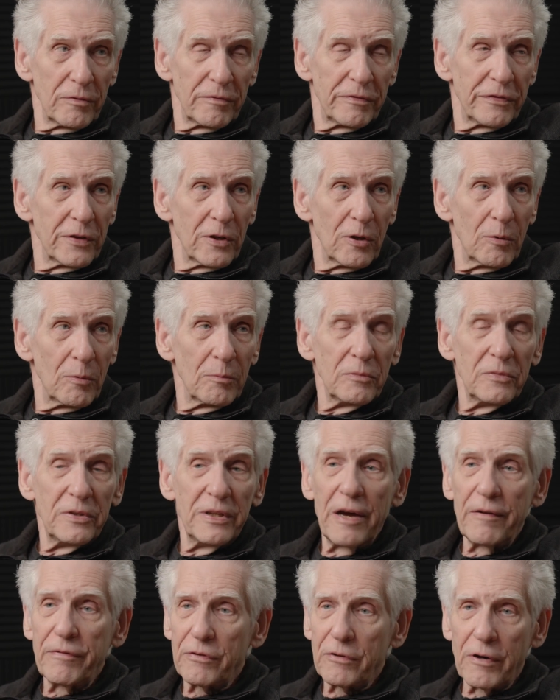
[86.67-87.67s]
on film,
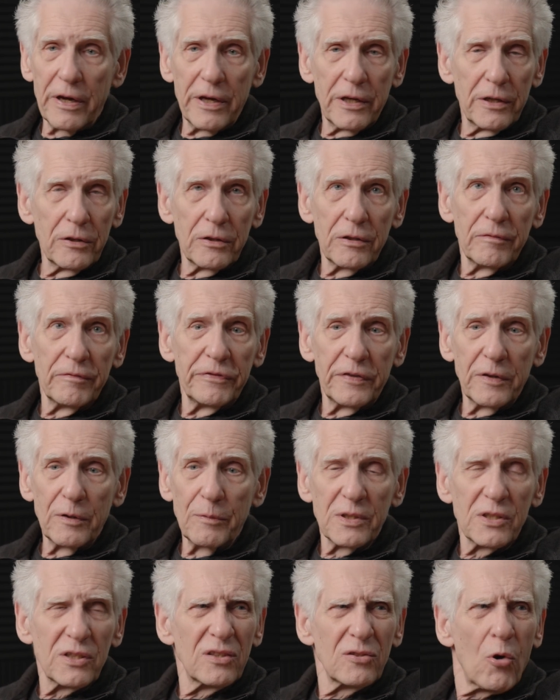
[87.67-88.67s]
never edit on film.
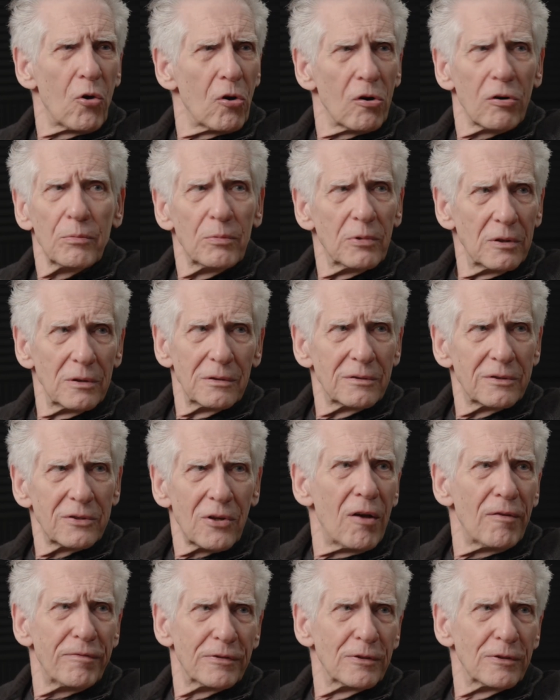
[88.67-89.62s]
It's horrible. It's awful.